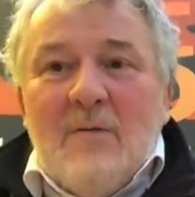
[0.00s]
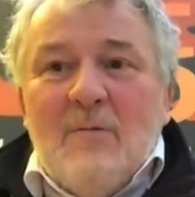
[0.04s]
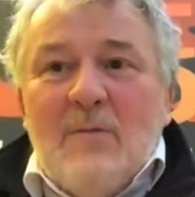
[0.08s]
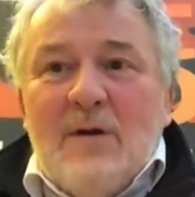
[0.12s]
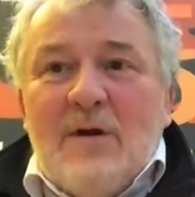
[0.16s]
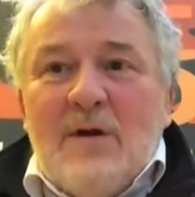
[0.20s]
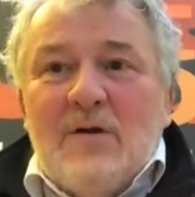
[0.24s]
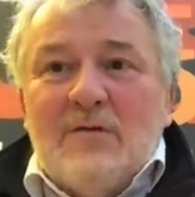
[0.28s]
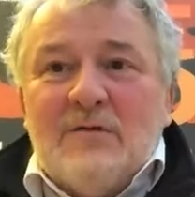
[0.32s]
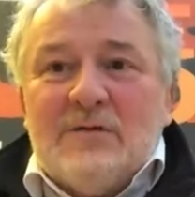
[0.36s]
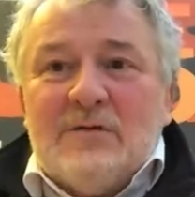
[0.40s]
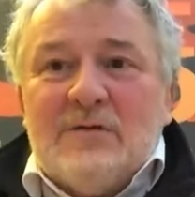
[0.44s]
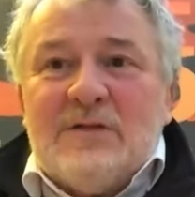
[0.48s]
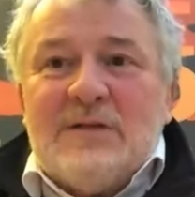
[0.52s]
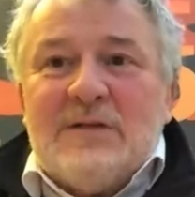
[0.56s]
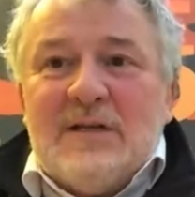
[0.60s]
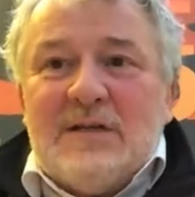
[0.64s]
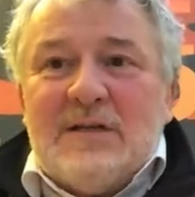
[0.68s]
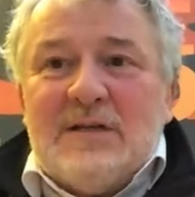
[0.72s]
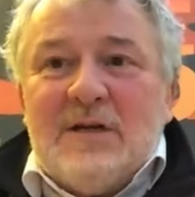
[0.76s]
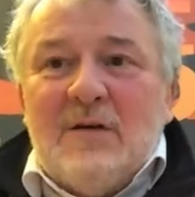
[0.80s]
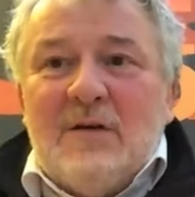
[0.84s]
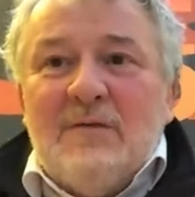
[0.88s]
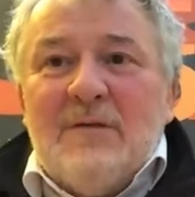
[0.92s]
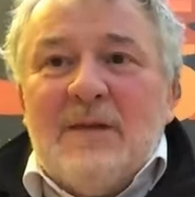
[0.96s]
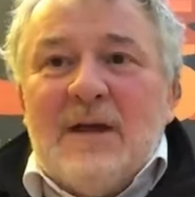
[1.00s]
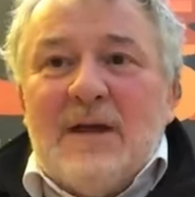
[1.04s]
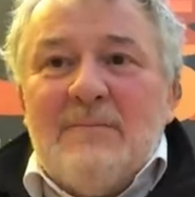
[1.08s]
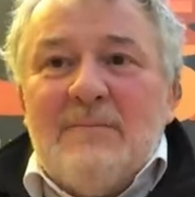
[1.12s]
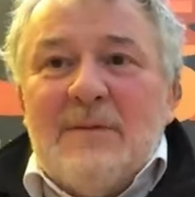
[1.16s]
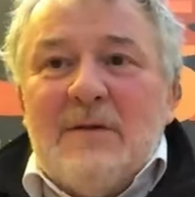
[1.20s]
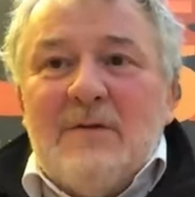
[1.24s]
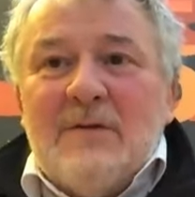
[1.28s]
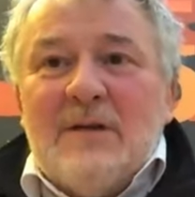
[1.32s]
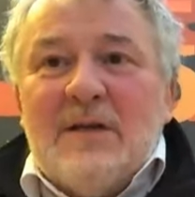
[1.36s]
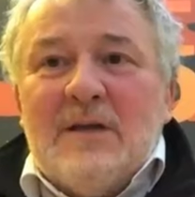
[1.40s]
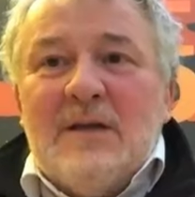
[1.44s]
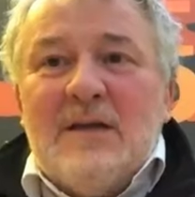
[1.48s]
We don't sit on that
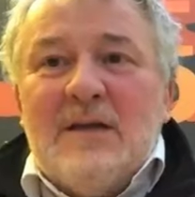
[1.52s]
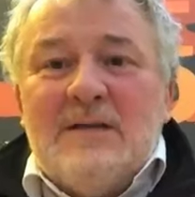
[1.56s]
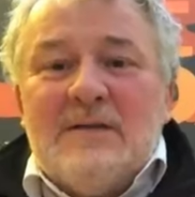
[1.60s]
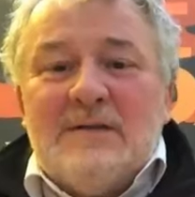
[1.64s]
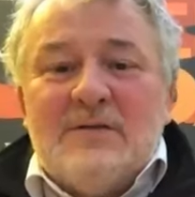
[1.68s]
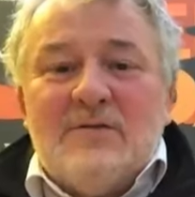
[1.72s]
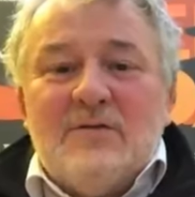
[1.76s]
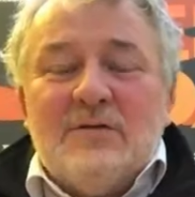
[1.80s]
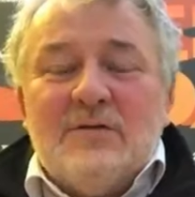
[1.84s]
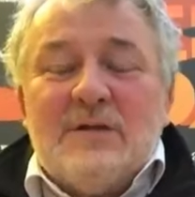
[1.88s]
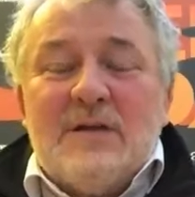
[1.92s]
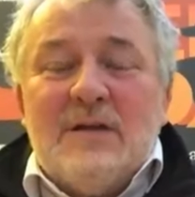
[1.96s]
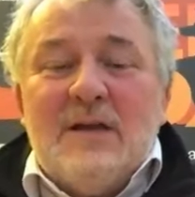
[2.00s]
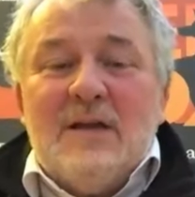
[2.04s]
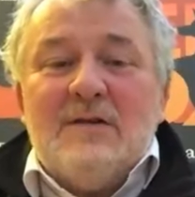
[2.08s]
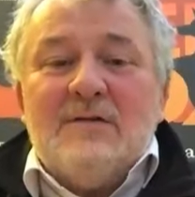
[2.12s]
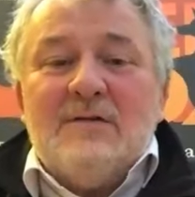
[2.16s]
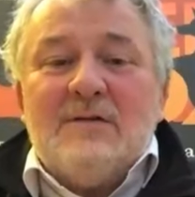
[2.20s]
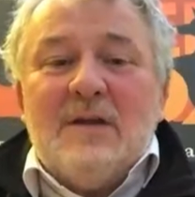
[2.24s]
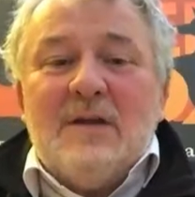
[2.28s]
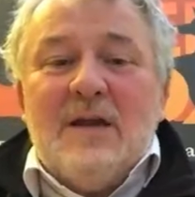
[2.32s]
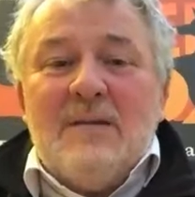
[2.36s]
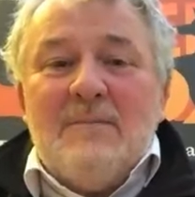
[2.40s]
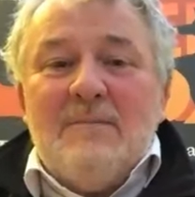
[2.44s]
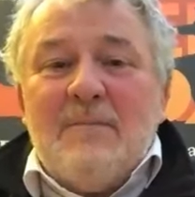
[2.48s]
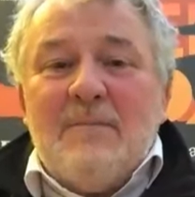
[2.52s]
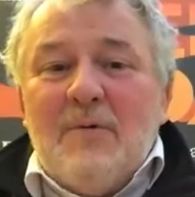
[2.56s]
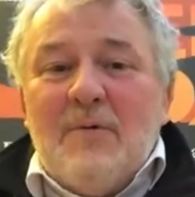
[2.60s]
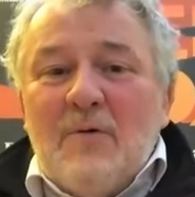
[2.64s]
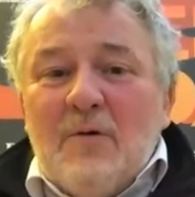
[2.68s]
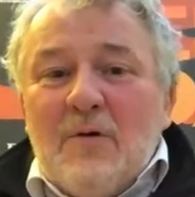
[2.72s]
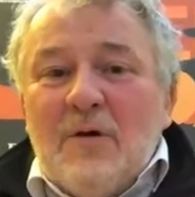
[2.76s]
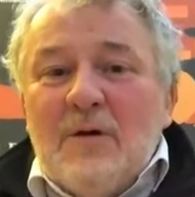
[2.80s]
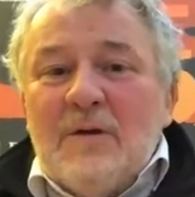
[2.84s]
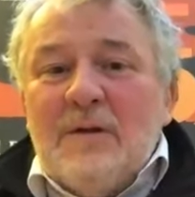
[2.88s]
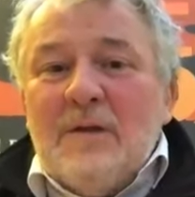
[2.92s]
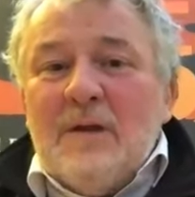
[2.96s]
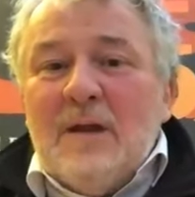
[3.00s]
milk. It is just
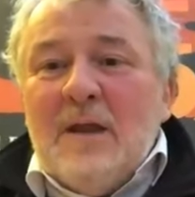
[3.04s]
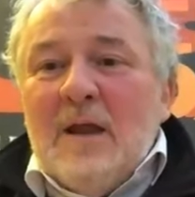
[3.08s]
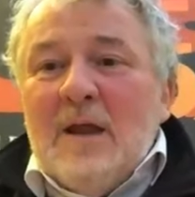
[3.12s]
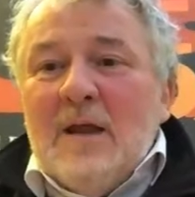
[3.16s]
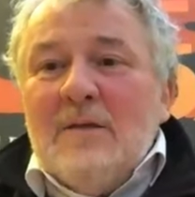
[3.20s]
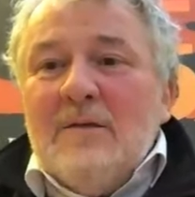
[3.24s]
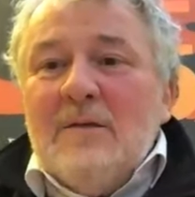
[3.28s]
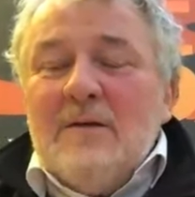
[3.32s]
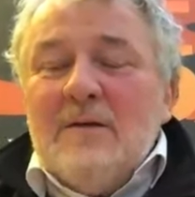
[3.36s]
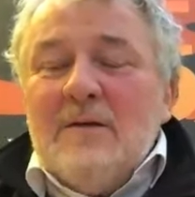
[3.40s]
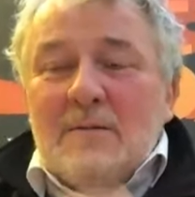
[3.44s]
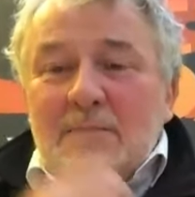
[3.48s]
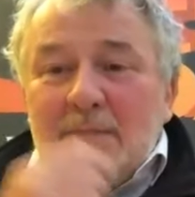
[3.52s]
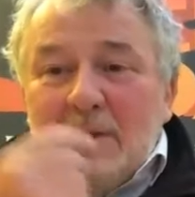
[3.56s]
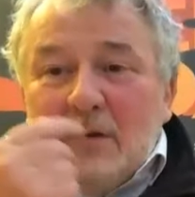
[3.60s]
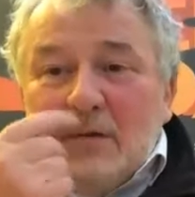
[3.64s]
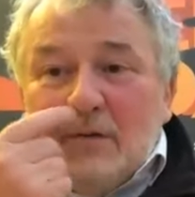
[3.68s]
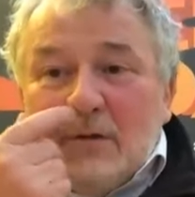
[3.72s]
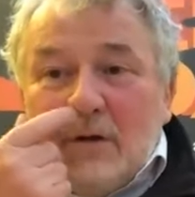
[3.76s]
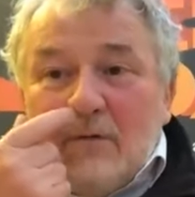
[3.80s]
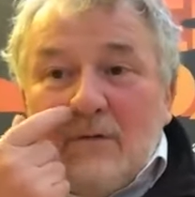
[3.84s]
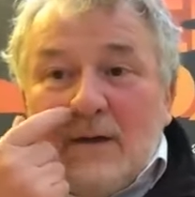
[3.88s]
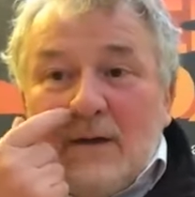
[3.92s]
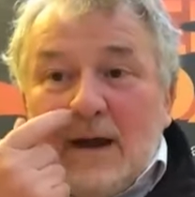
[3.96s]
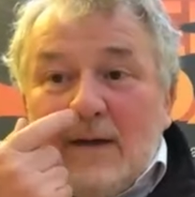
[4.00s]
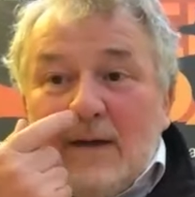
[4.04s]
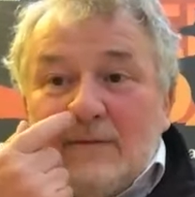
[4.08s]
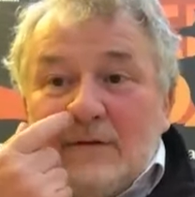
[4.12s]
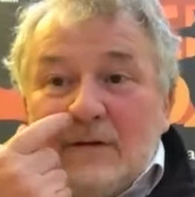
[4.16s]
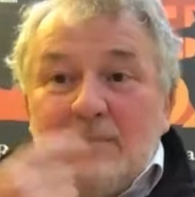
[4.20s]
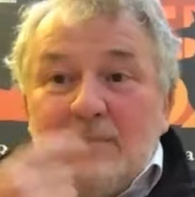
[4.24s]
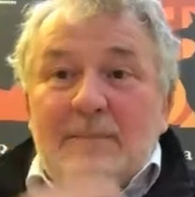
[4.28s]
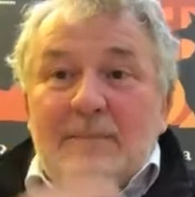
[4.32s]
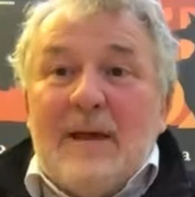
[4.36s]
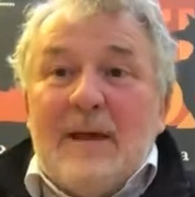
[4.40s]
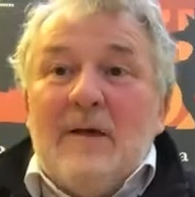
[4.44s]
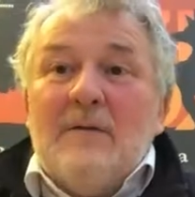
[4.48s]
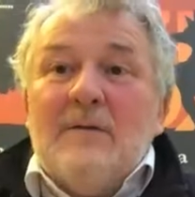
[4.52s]
important that the milk arrives
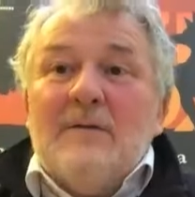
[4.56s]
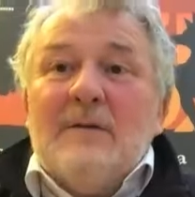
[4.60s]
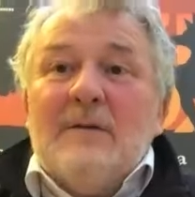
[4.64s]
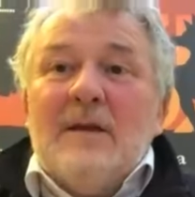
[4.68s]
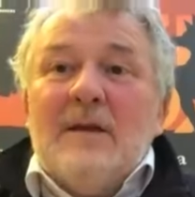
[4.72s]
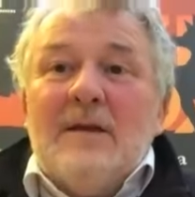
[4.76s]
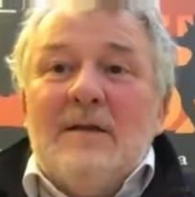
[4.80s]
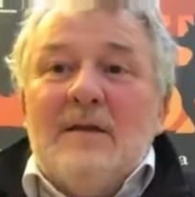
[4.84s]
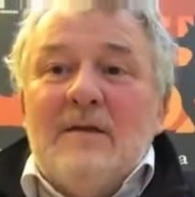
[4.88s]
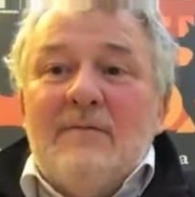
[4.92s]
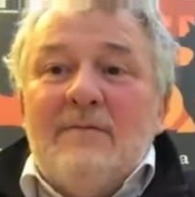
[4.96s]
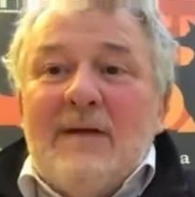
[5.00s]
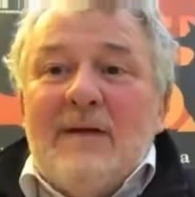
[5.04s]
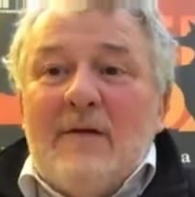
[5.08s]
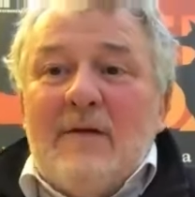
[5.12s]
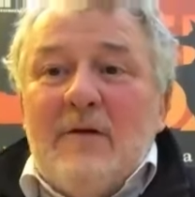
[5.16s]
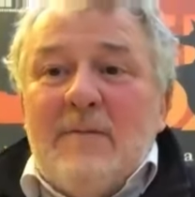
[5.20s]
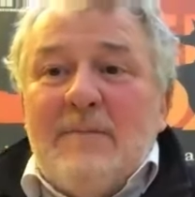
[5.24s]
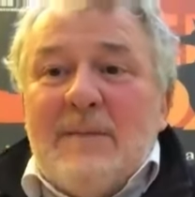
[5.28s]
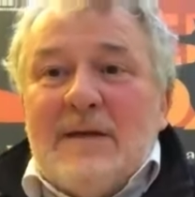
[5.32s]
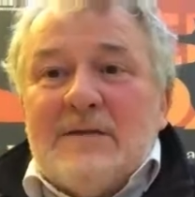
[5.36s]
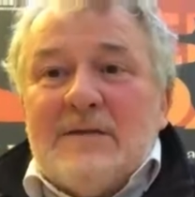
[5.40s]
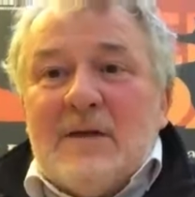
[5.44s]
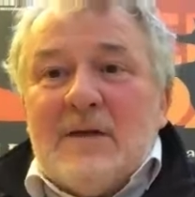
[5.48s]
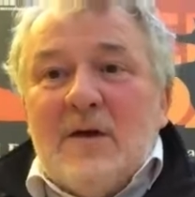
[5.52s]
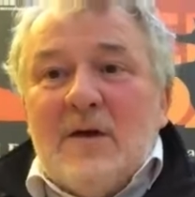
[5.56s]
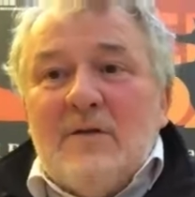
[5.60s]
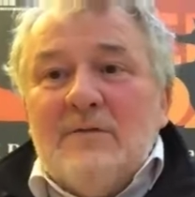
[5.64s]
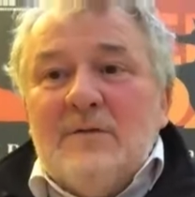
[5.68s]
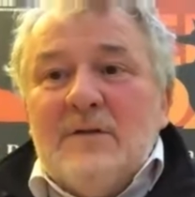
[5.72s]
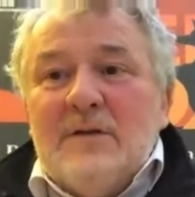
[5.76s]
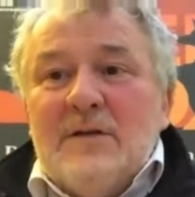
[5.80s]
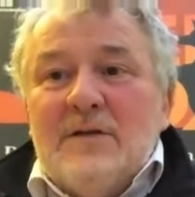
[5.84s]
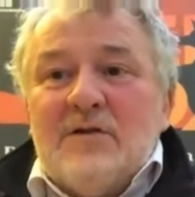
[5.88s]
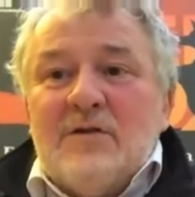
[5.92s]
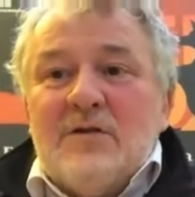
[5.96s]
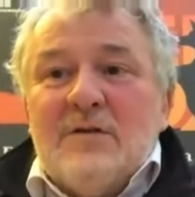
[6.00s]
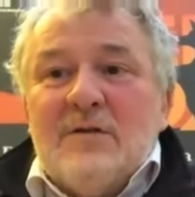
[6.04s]
at Belton in the very best
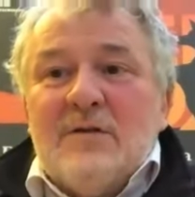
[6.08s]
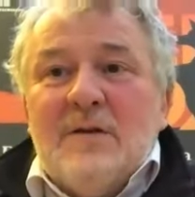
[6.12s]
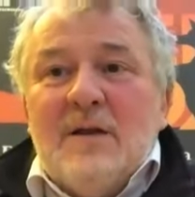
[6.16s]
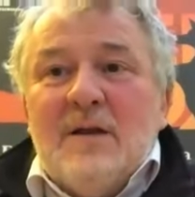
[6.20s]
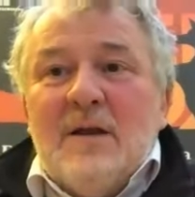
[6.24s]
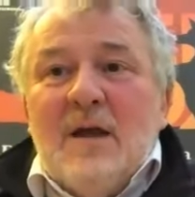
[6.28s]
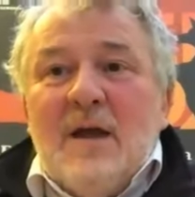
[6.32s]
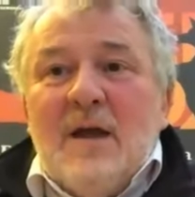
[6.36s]
condition